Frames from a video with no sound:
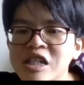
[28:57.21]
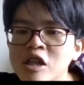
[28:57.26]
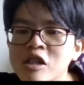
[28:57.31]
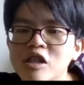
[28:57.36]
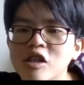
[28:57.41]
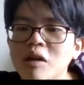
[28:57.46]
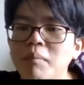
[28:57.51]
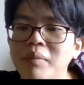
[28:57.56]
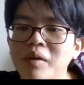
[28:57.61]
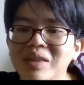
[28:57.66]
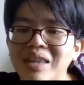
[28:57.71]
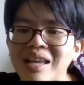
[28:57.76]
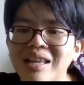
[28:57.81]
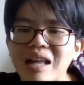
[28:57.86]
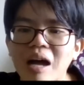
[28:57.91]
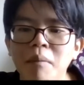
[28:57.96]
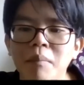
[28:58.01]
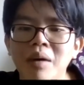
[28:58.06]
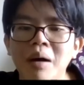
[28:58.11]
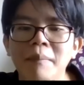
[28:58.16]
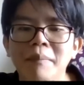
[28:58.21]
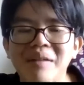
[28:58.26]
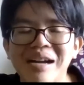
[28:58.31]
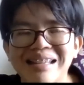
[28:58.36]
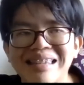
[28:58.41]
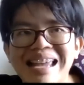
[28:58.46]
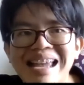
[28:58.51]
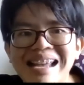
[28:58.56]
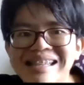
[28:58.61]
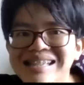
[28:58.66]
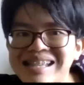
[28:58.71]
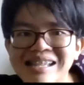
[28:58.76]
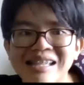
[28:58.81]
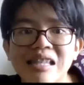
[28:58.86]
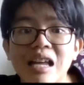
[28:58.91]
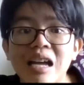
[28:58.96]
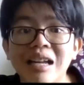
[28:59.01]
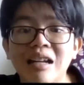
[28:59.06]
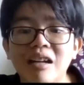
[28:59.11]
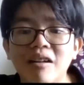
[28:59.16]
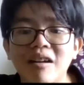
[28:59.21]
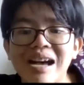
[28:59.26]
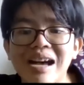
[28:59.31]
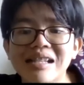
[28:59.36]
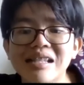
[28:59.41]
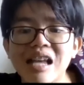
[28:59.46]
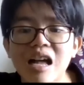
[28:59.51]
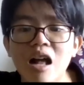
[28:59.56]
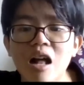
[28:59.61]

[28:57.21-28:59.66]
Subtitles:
as a Christian so that I can live